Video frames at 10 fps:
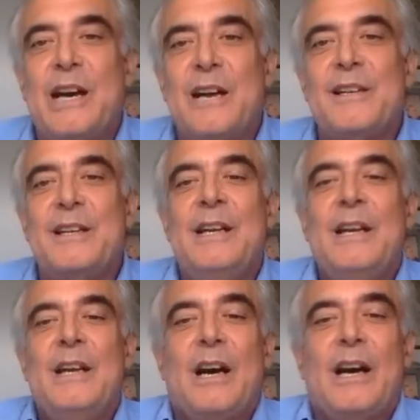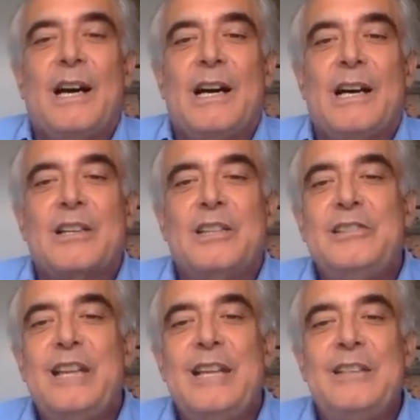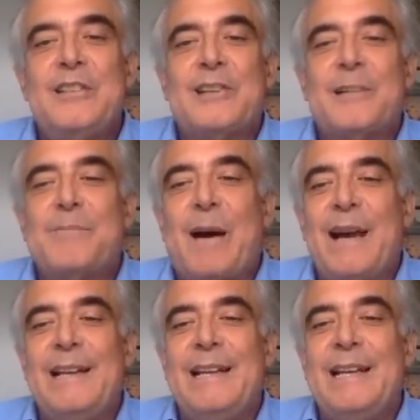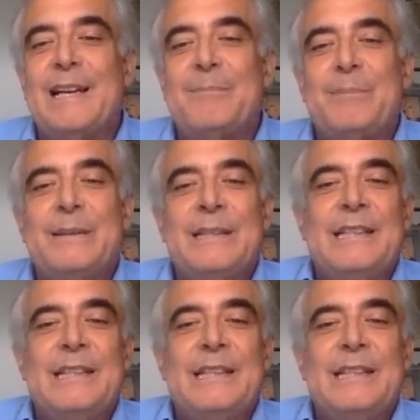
the other. Uh, containers are piling up